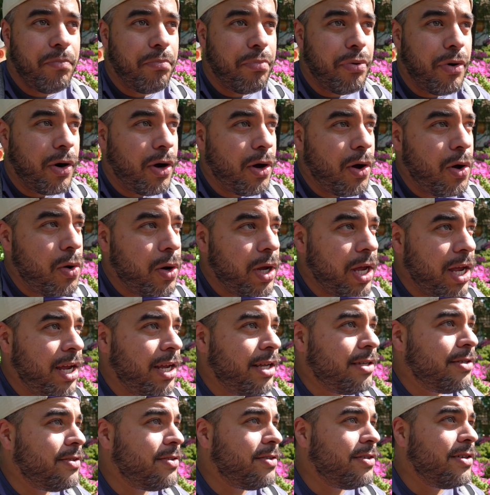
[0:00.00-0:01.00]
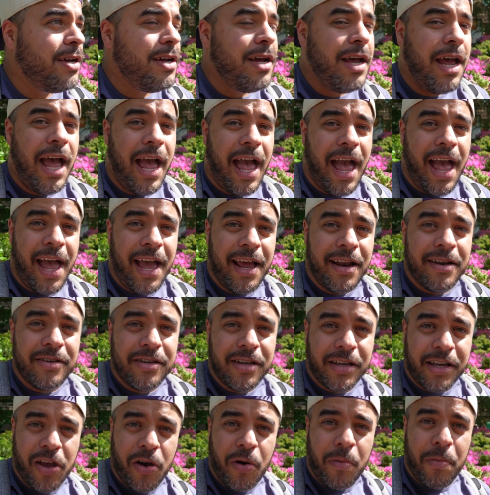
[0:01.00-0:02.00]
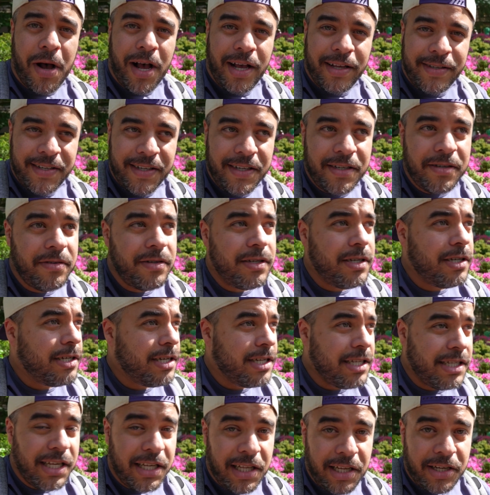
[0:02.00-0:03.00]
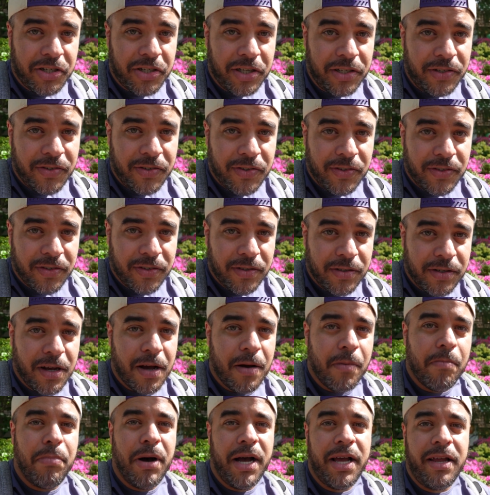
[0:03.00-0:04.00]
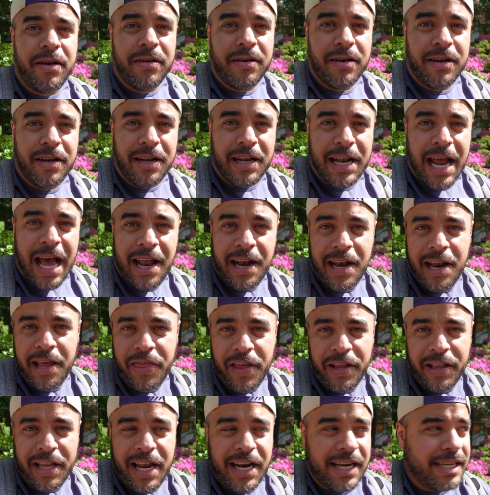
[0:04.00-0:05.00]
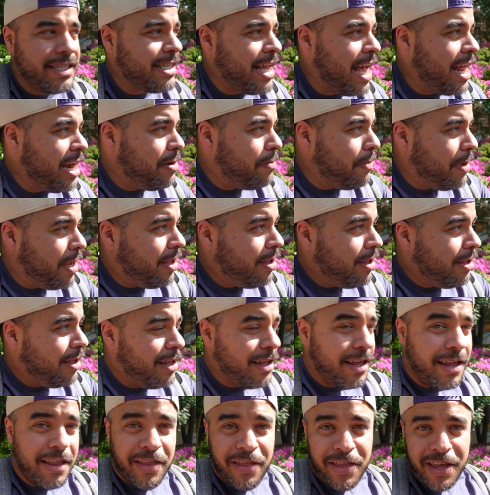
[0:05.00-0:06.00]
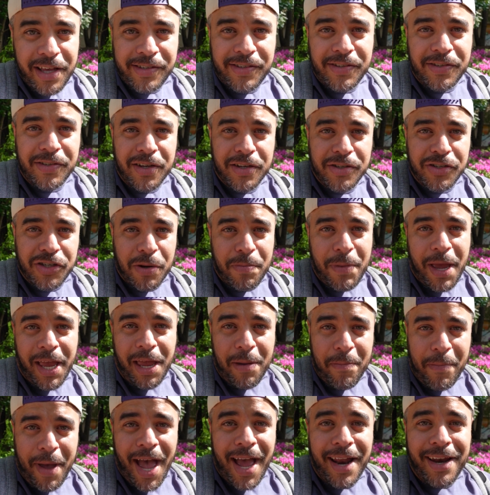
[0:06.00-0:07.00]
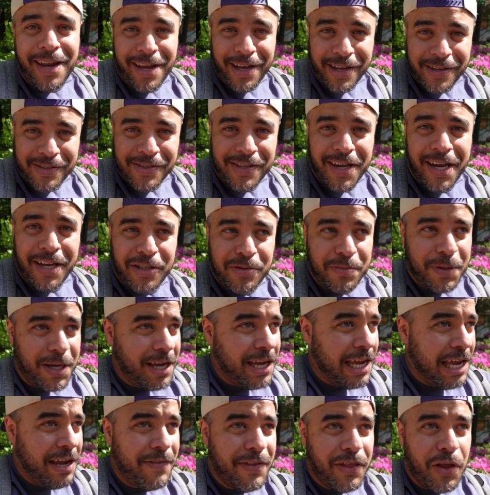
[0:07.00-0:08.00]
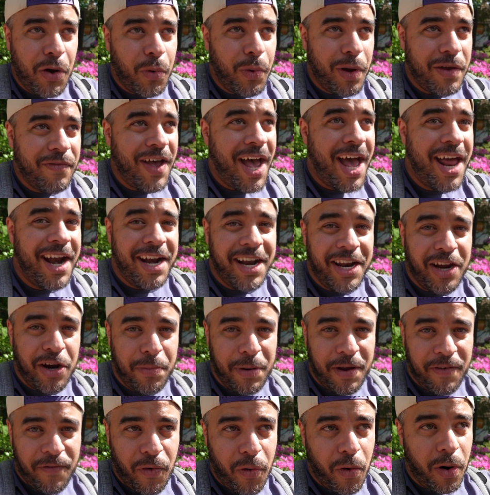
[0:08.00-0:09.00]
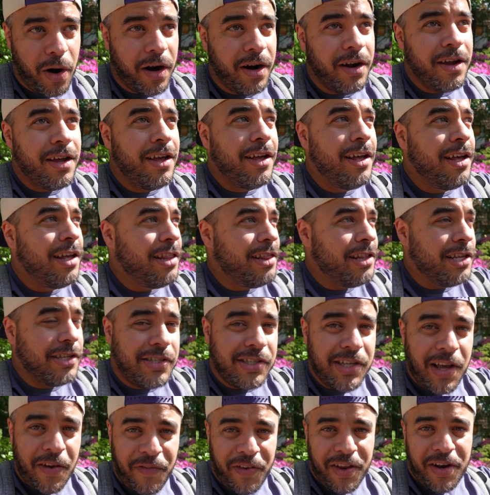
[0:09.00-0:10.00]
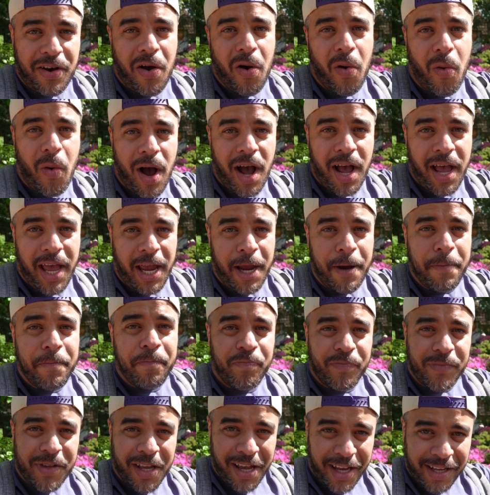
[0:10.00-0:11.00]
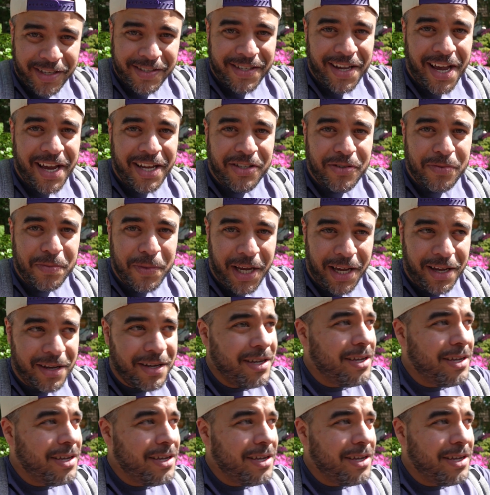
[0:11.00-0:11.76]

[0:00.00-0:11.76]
Pierogies and kielbasa, delicious, but nothing that excited me. This Jamaican patty excites me, even though we've had it here before. The stuff in Hawaii excites me.